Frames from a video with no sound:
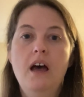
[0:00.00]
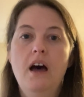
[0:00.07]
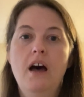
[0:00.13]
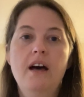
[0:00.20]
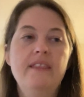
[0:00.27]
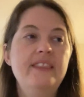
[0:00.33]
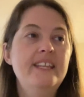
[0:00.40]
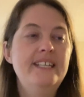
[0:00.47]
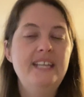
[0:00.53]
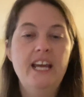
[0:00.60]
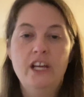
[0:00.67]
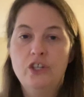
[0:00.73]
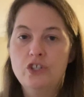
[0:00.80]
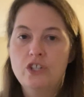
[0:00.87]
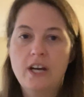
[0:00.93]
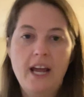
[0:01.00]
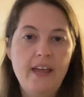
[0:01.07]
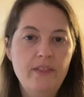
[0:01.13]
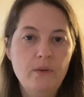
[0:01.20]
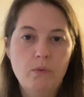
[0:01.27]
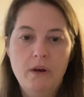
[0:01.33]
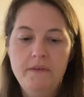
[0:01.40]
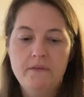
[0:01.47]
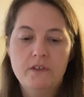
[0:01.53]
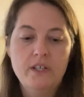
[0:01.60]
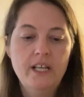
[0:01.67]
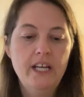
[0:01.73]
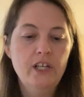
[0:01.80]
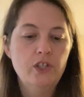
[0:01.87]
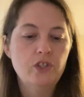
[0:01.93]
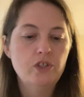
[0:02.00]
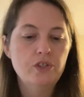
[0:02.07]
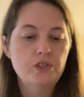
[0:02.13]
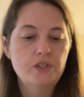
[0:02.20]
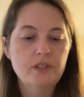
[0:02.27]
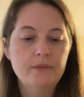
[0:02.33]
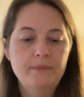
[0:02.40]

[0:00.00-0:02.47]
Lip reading: The texture had the wafer textures.